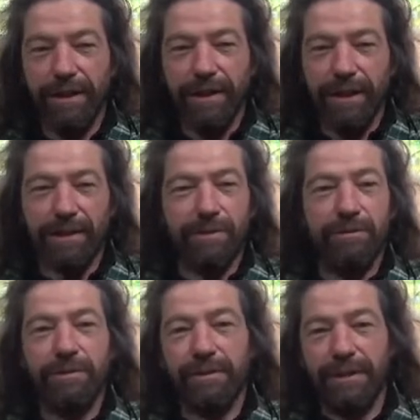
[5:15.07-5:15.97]
And
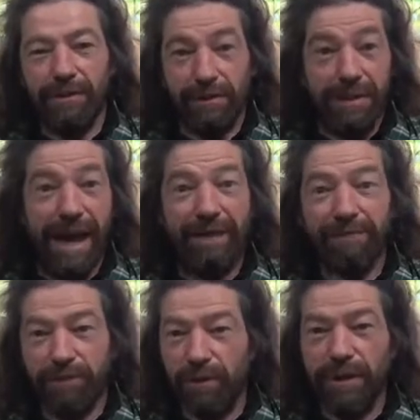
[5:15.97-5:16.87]
so, not
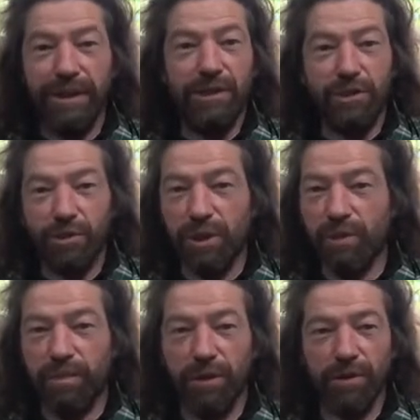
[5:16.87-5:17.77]
fully a
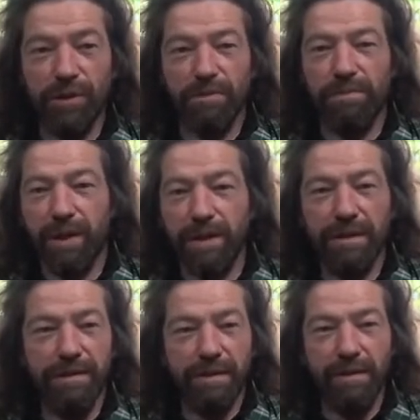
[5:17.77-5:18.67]
Jewish person, but
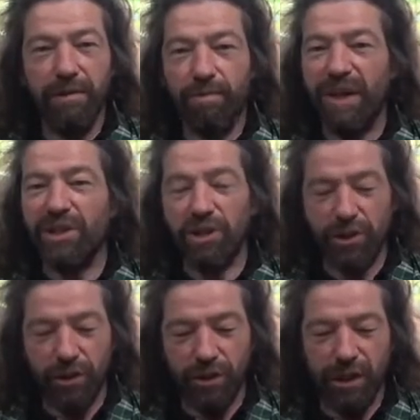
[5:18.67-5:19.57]
much
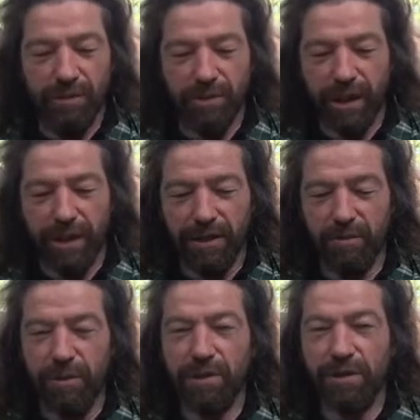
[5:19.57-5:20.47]
good comes out of this
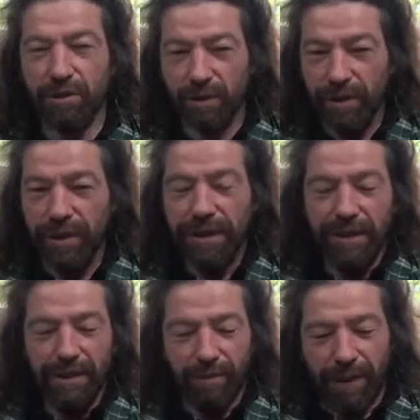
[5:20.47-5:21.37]
person. So
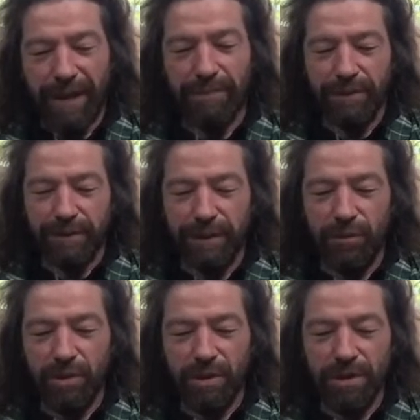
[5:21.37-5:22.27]
the Bible
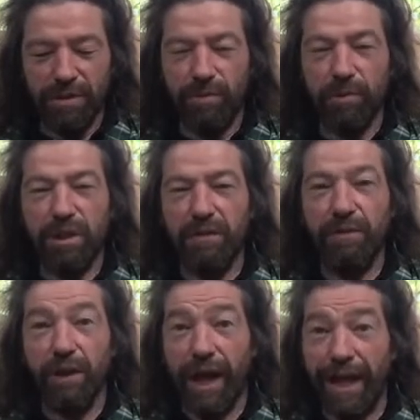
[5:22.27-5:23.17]
uses this motif
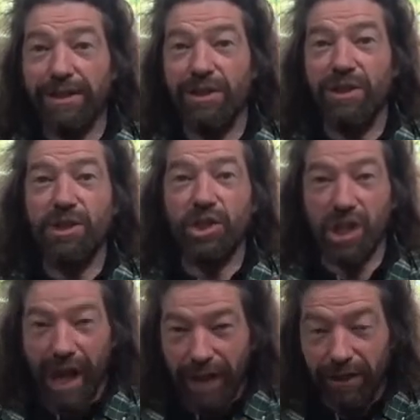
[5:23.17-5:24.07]
a lot to
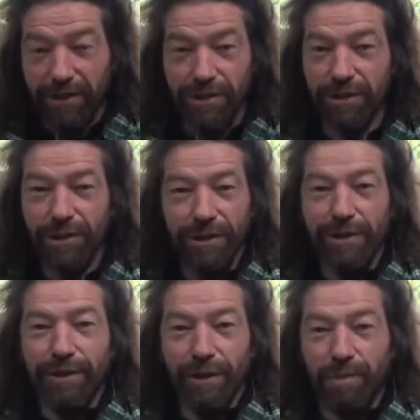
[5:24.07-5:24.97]
challenge
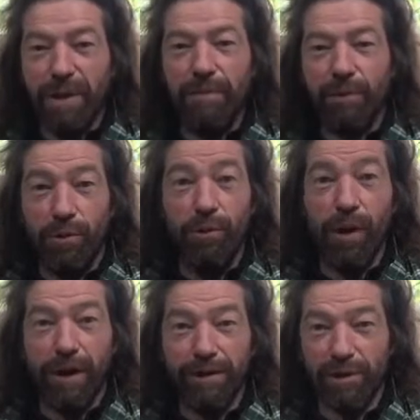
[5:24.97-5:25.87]
the people who
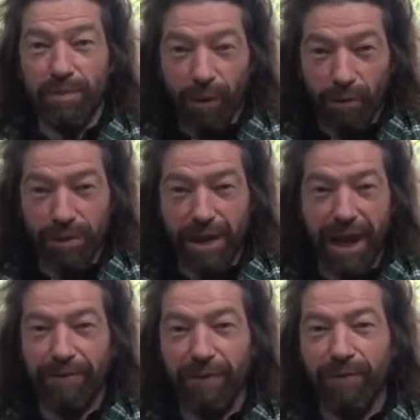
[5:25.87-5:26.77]
are supposed to
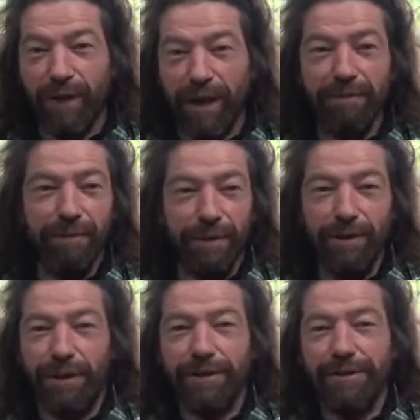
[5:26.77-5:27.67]
have the faith. Well, look,